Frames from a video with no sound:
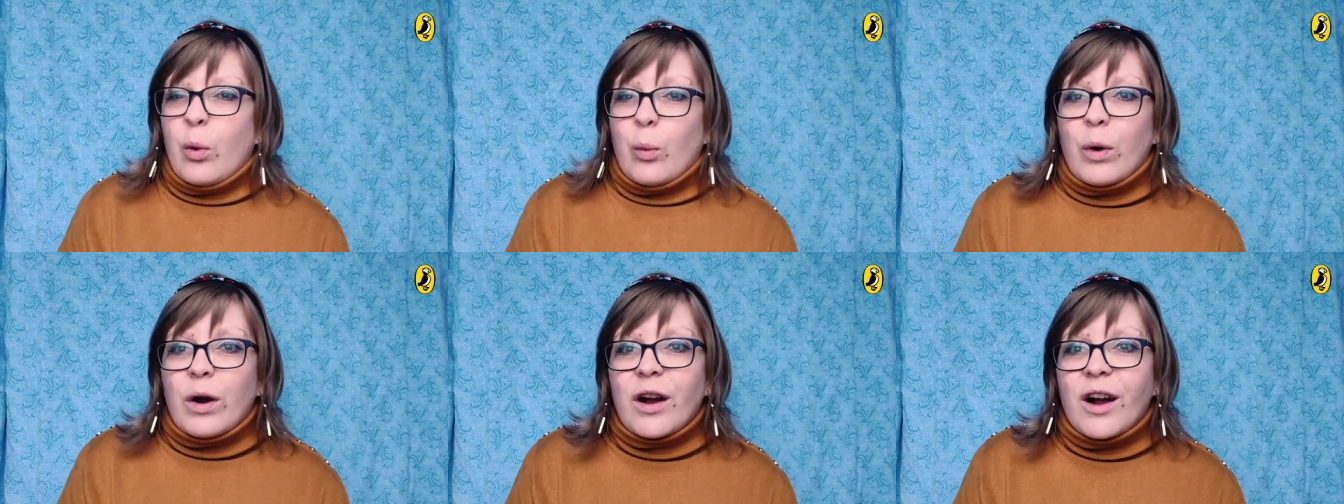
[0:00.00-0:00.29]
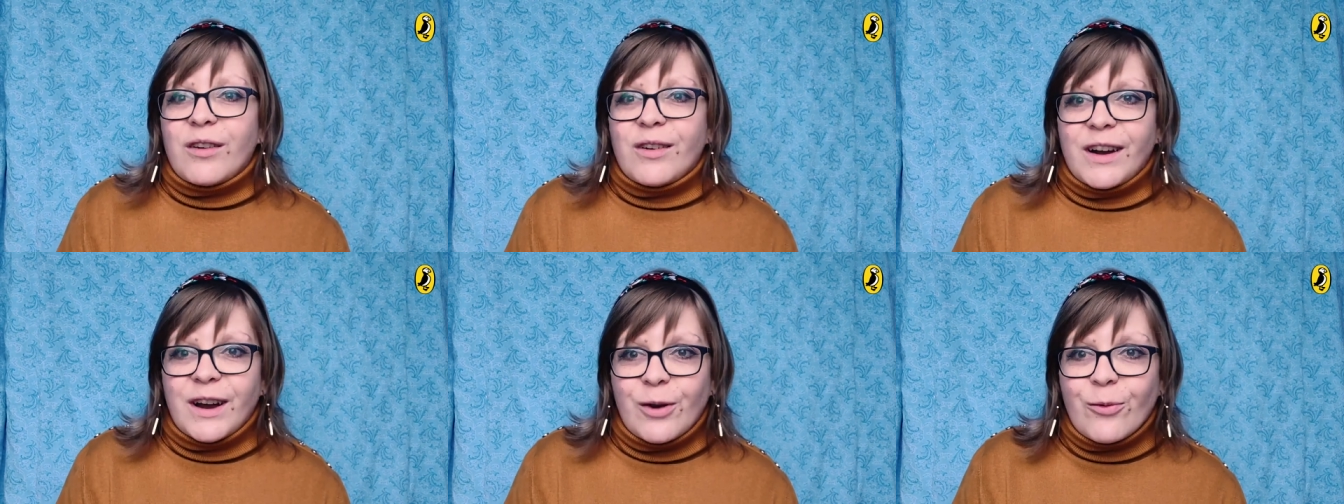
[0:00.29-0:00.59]
We're
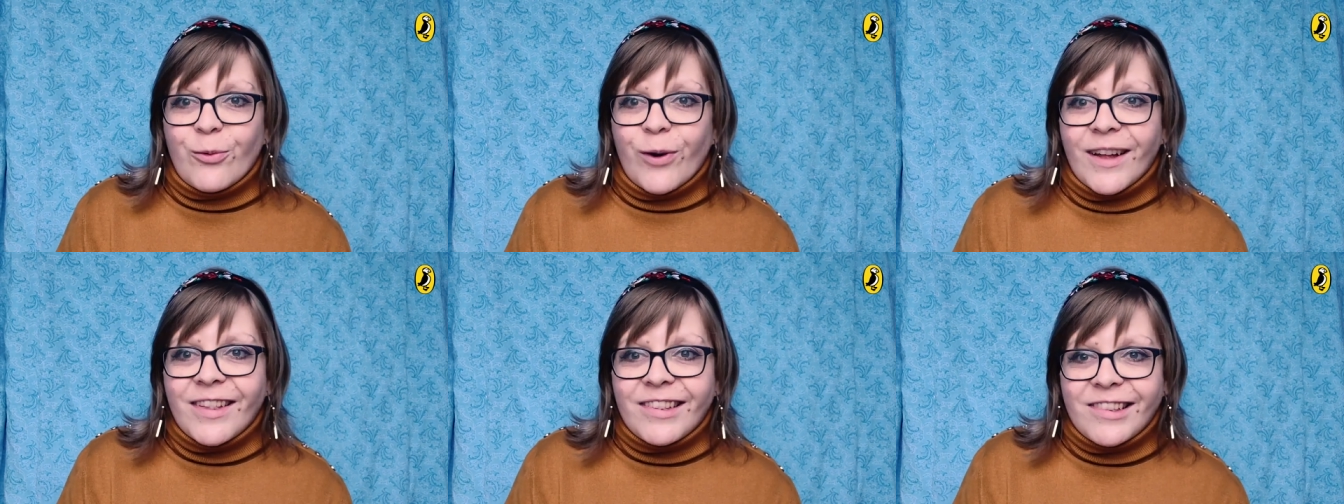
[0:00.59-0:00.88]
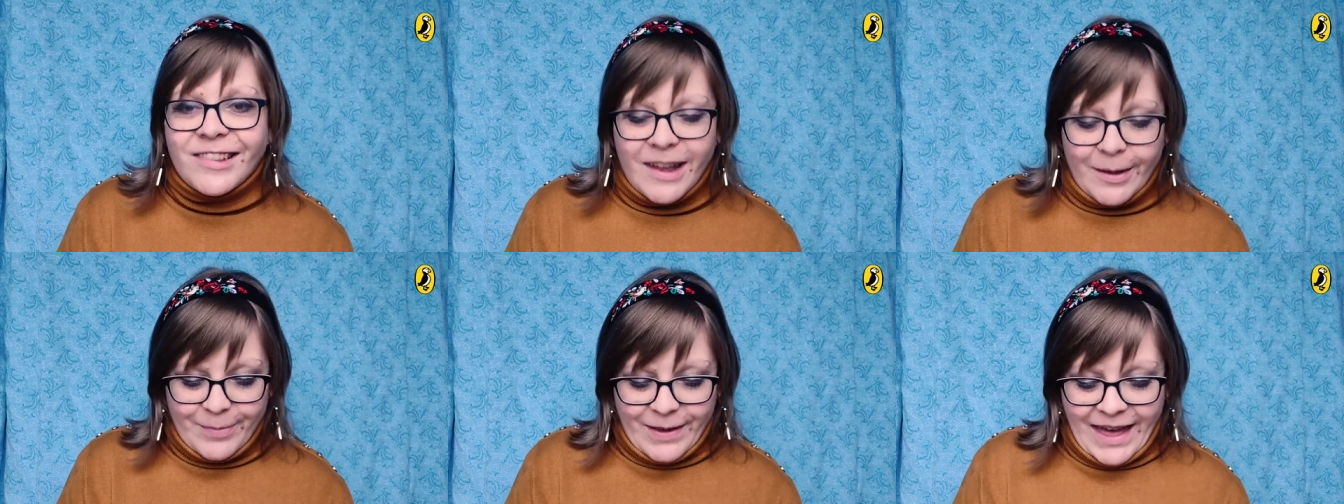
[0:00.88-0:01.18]
already one
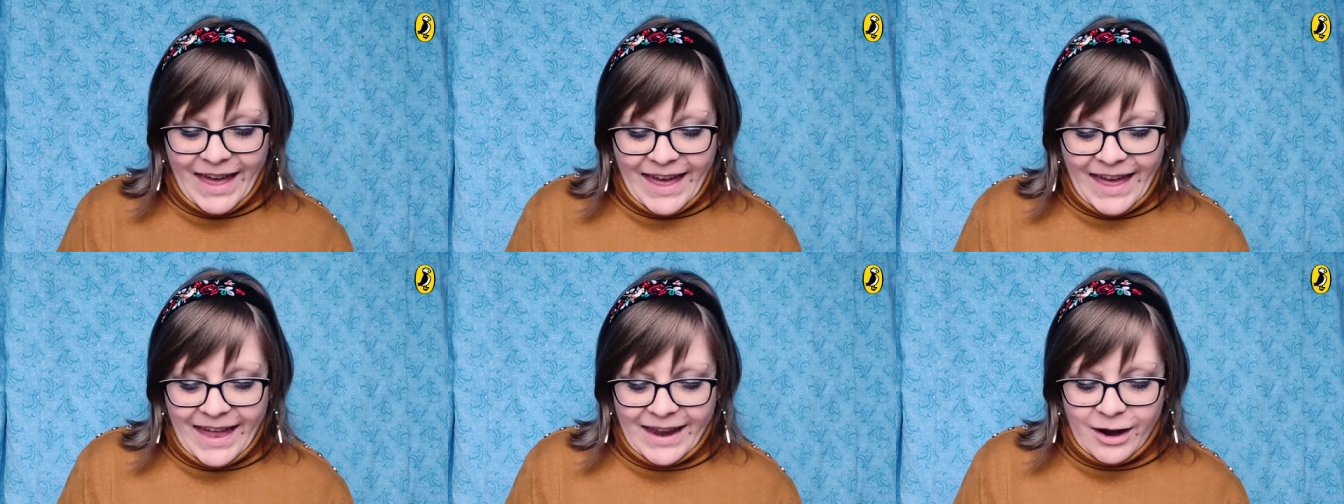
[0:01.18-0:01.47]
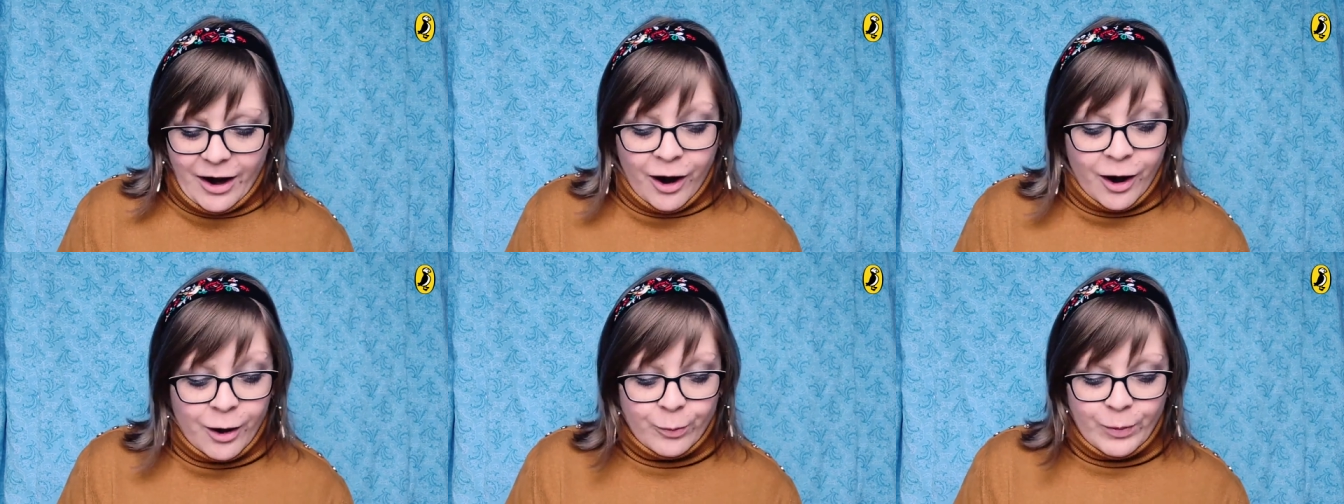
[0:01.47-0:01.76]
step
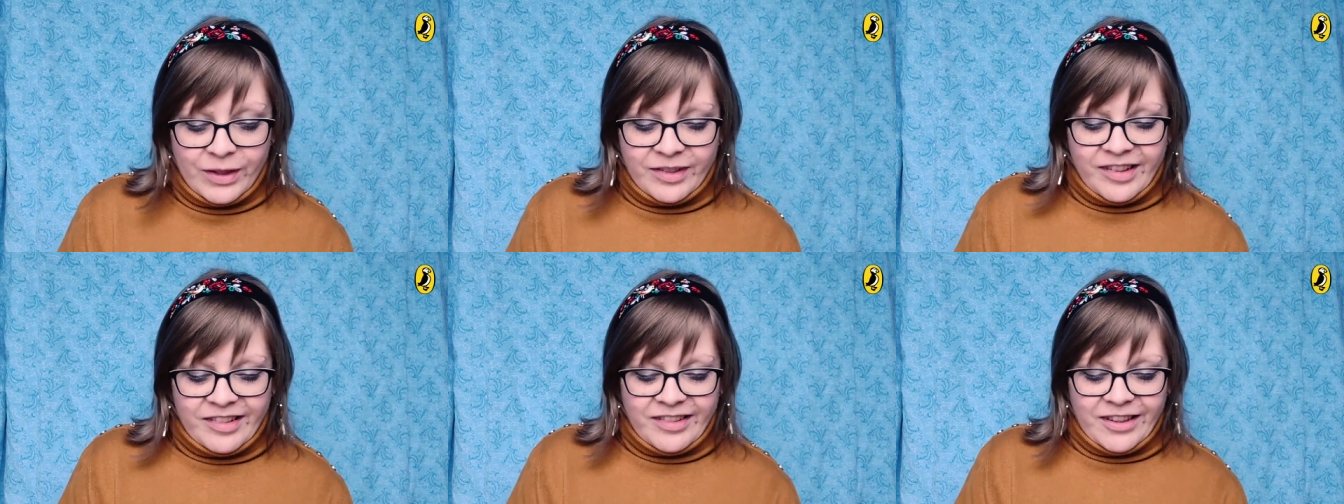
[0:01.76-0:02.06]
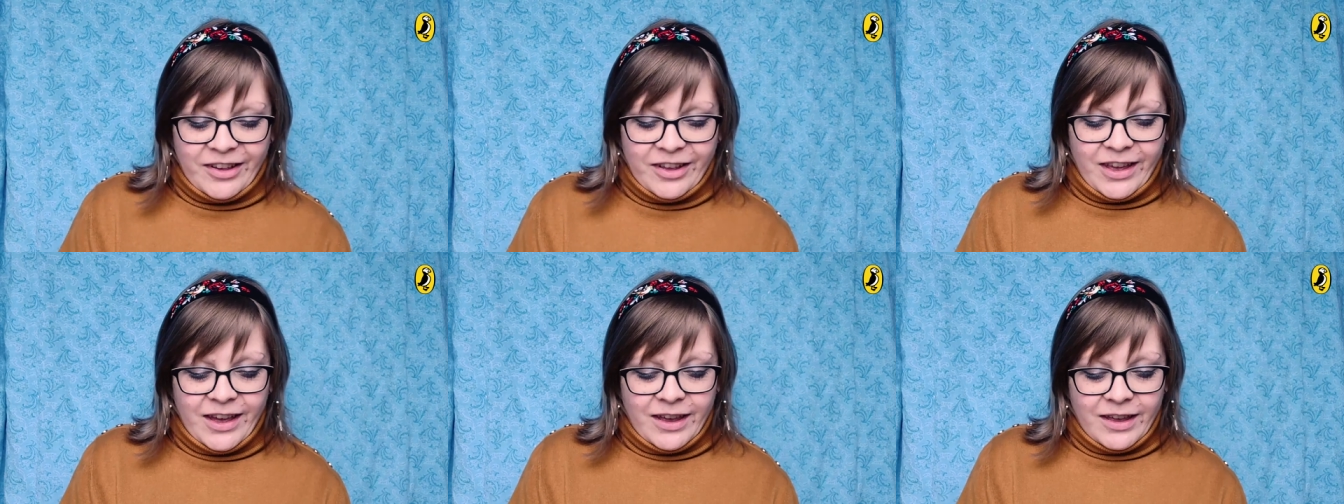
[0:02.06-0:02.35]
ahead, aren't we,
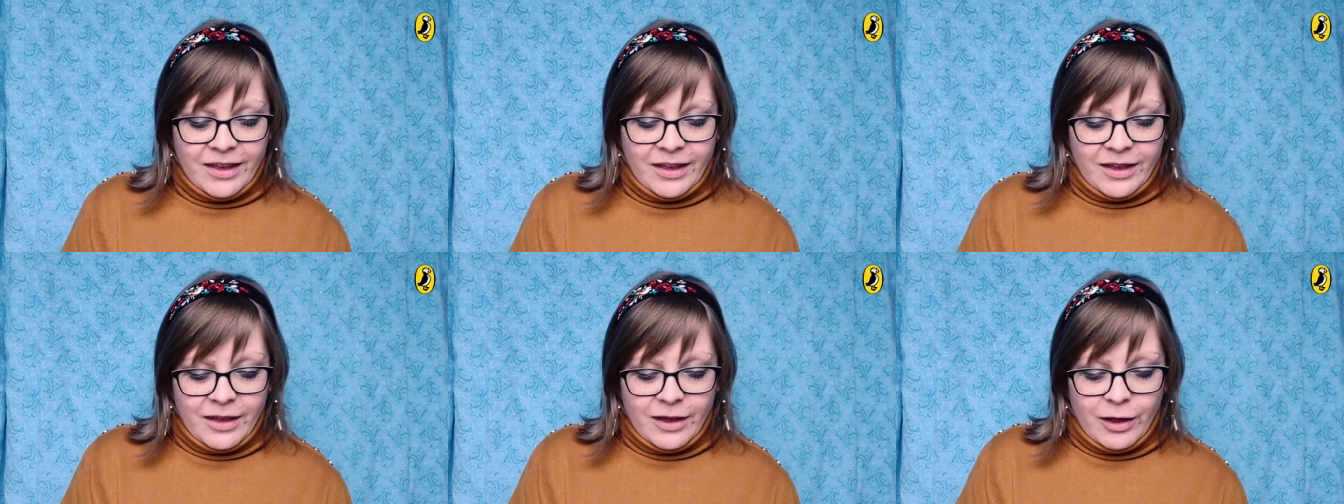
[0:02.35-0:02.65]
Cecilia?